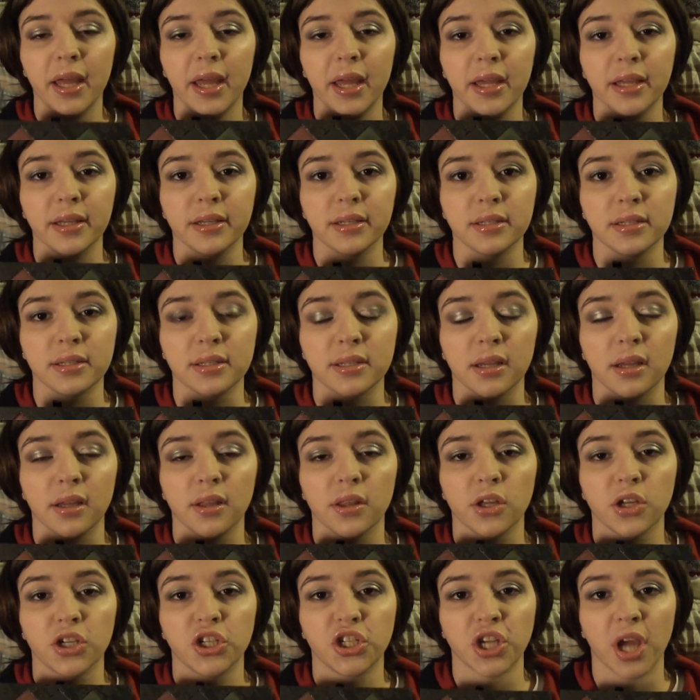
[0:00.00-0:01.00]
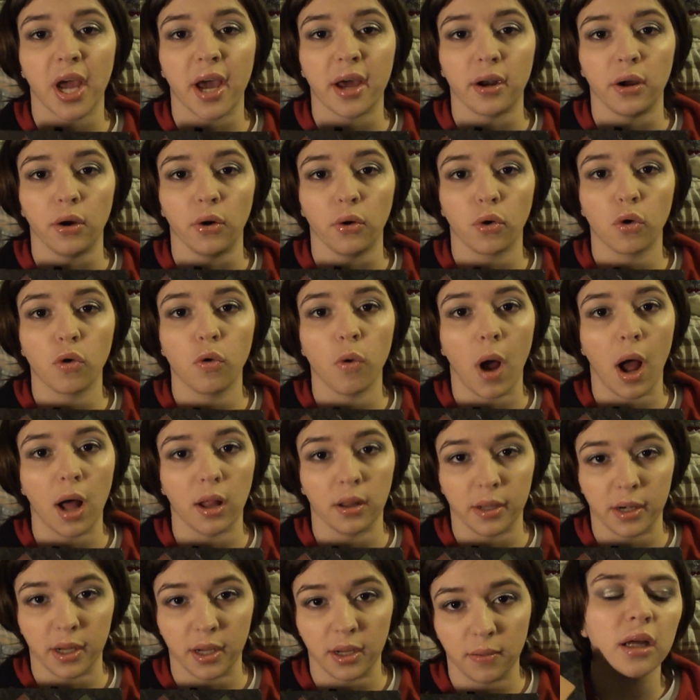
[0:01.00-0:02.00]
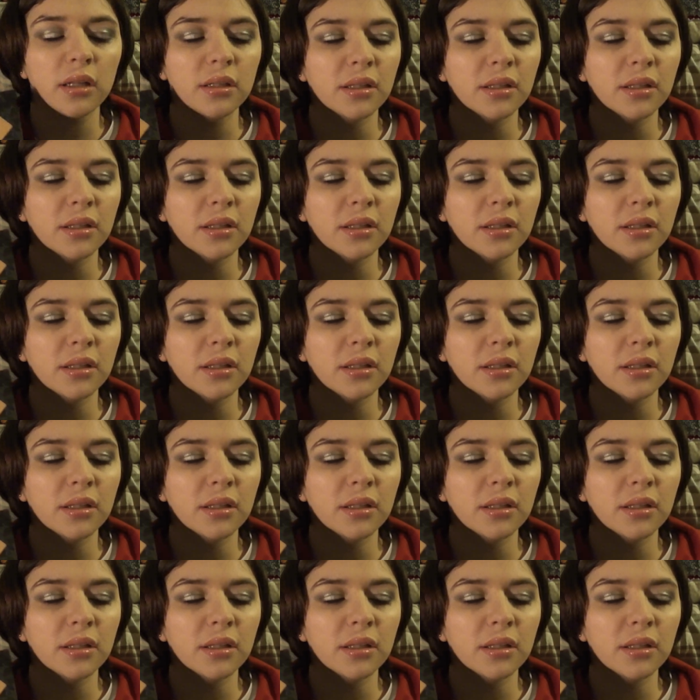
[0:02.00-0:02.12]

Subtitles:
is the shadow quality.